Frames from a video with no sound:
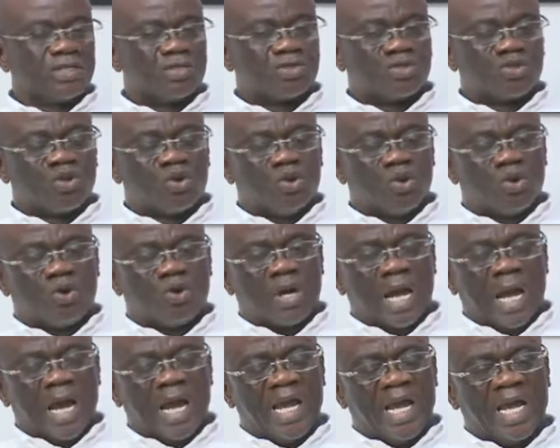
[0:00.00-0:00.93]

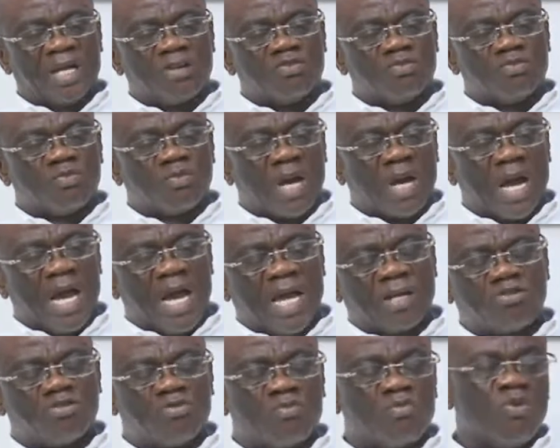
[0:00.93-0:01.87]
So I
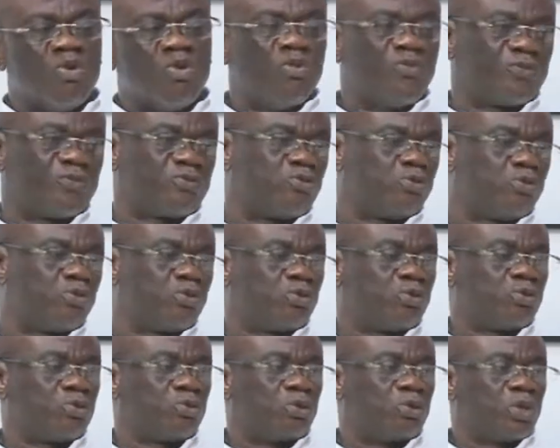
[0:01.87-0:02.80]
had to move
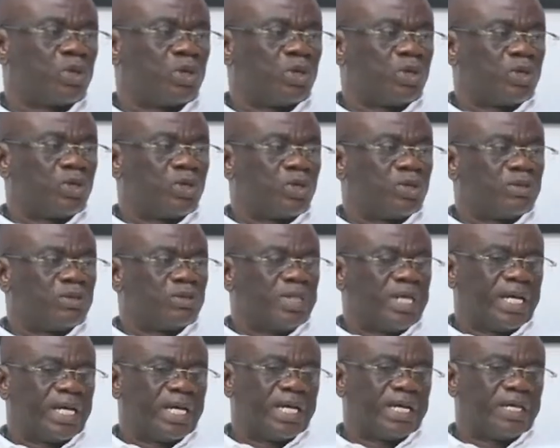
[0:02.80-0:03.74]
to
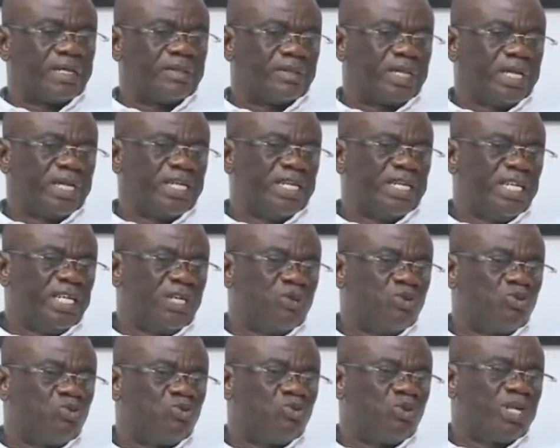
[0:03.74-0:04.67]
the
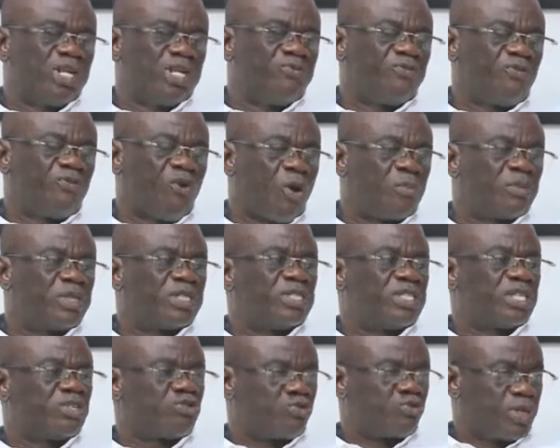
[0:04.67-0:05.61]
new
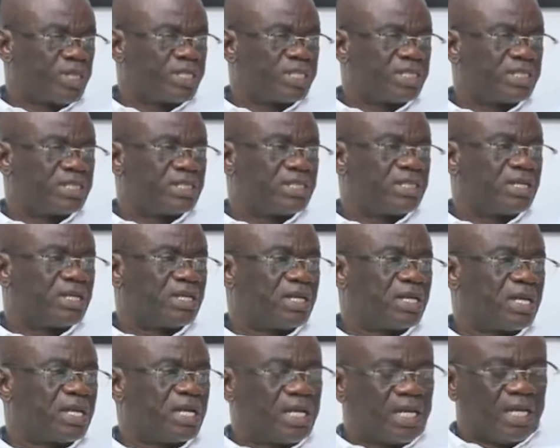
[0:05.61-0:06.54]
formed district,
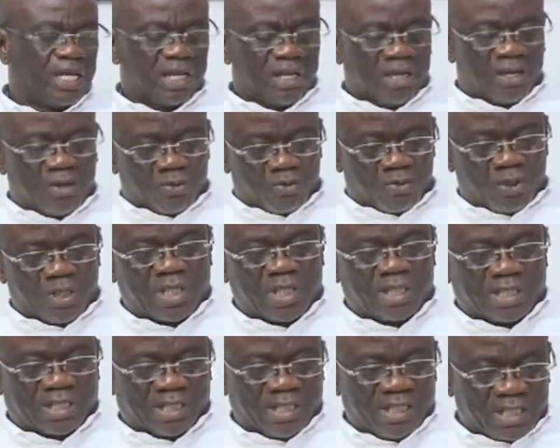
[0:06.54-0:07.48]
which
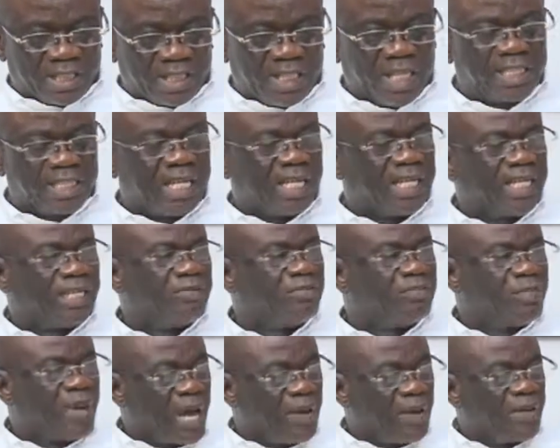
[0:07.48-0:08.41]
is incidentally
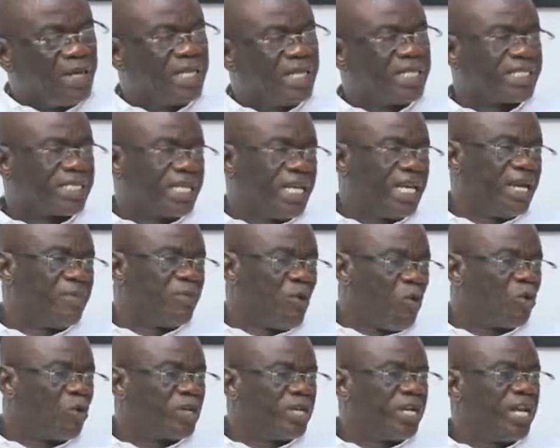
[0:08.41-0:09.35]
bearing the same
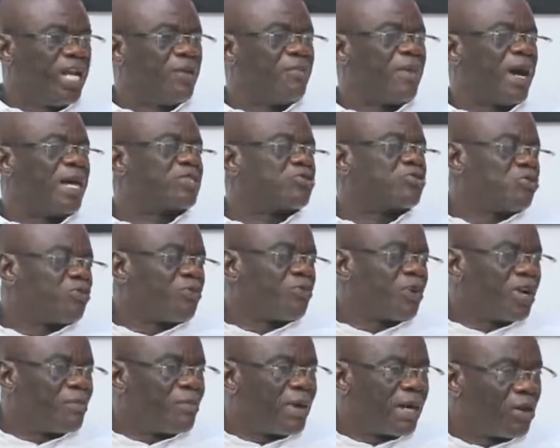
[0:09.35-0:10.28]
old name as
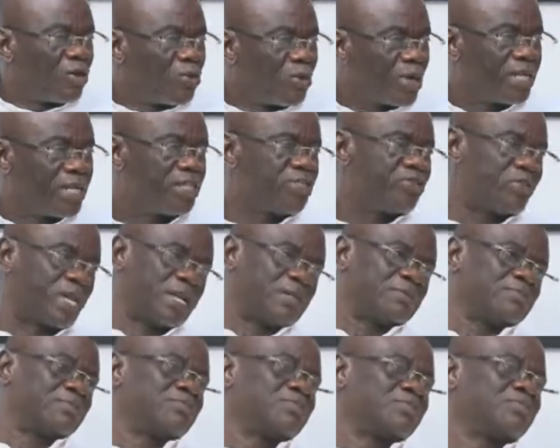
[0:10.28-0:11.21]
Chofo Himan Lower Densha,
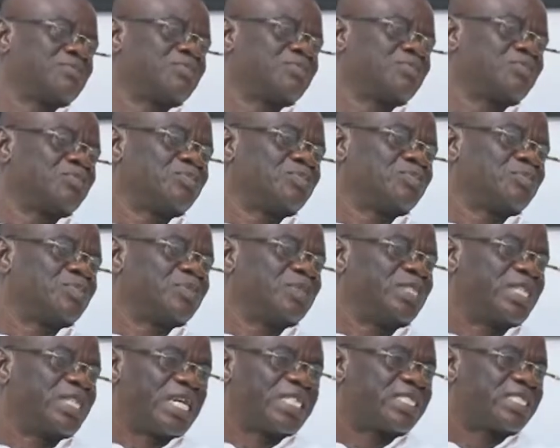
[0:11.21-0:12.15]

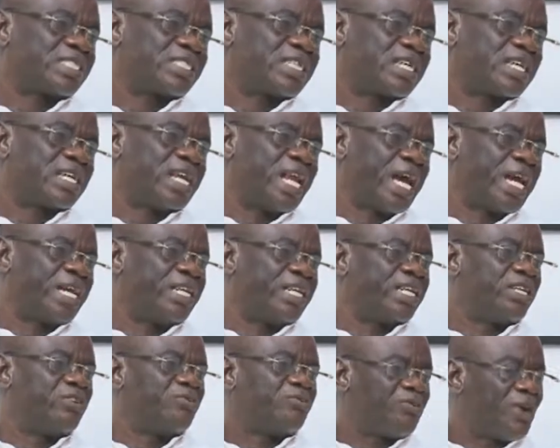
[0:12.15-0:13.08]
just like
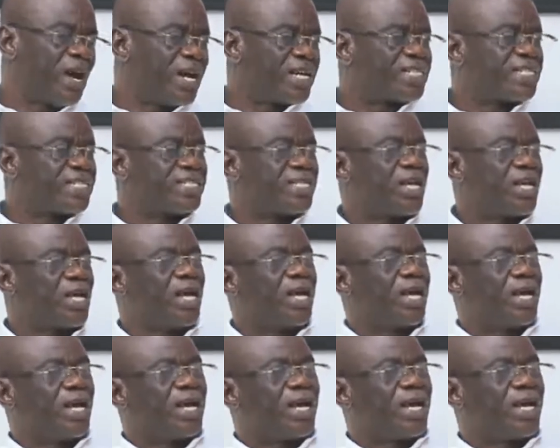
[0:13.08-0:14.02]
the defunct
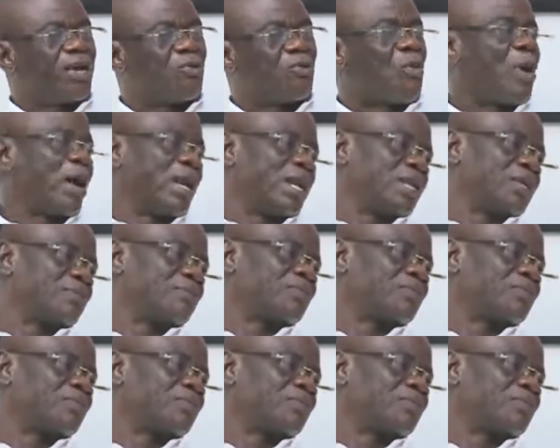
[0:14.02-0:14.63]
one.